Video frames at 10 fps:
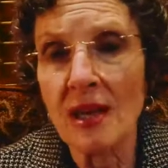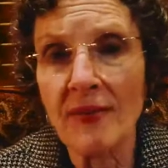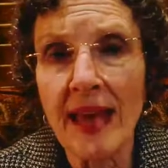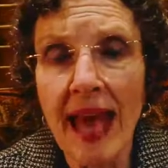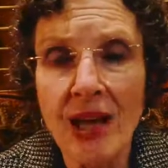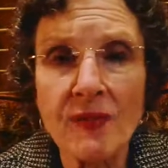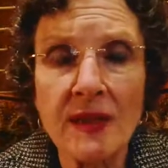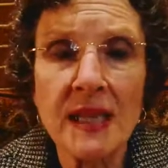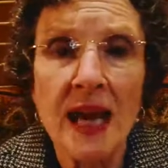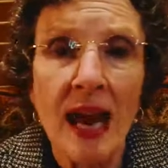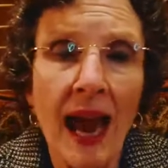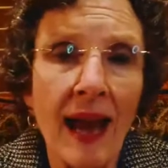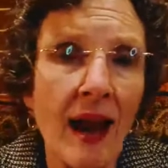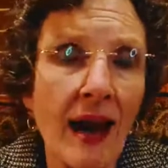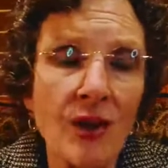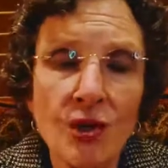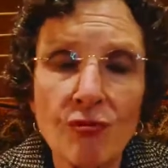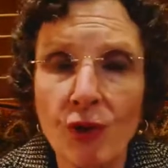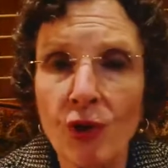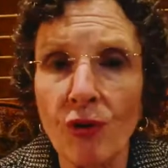got the adjuvant AI and she's
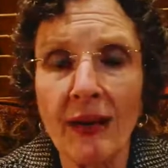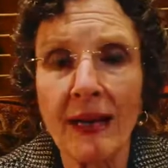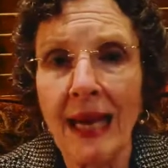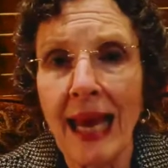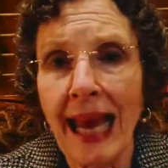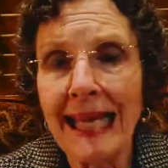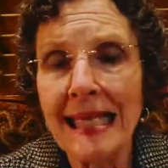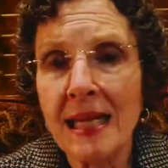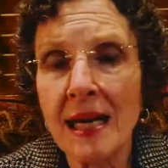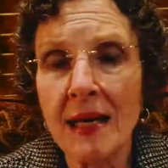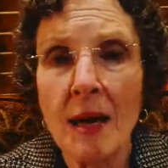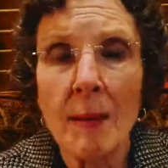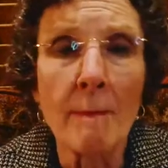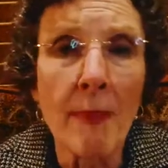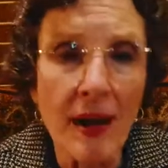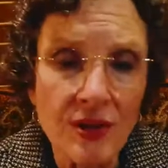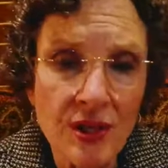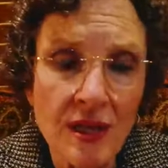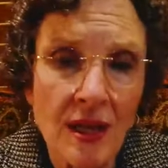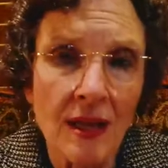recurring at 18 months.